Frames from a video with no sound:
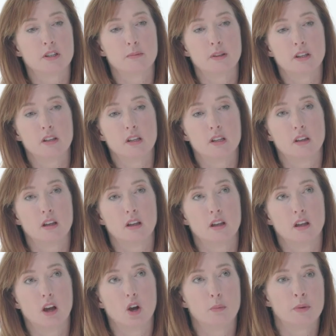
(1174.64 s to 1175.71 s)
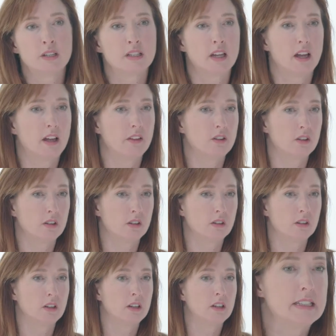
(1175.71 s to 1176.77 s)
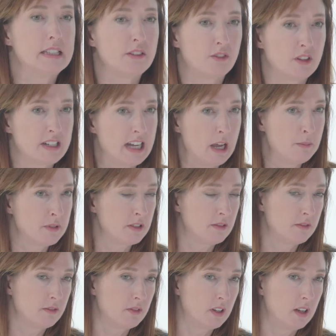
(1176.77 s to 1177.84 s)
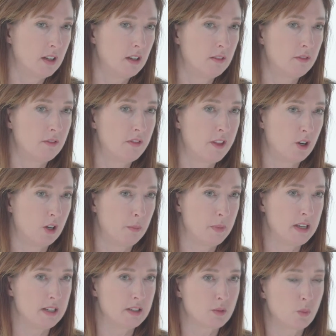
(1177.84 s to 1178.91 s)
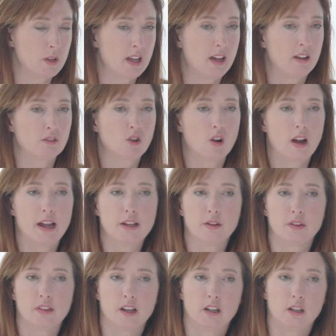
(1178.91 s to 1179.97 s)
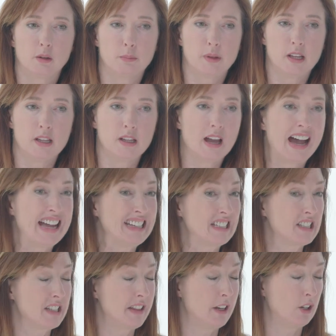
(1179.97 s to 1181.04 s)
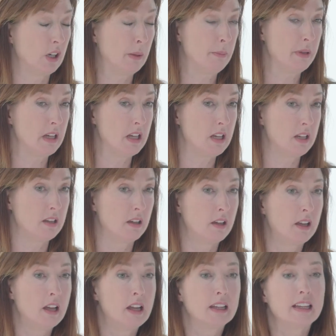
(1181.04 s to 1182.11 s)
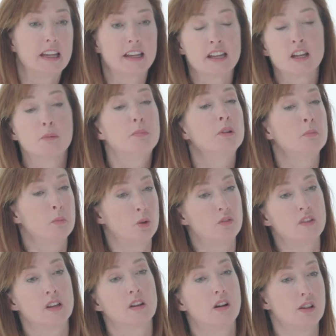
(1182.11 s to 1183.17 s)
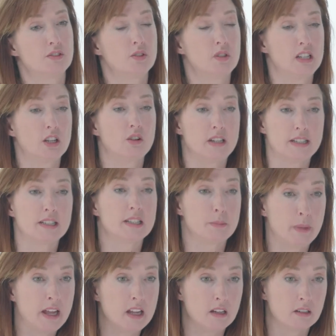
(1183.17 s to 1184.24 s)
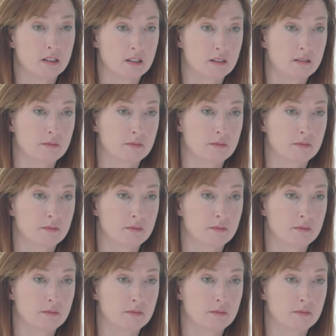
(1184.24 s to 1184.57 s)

to be open to other different types of therapies. We have cryotherapy, ice therapy. Getting up and moving also decreases pain.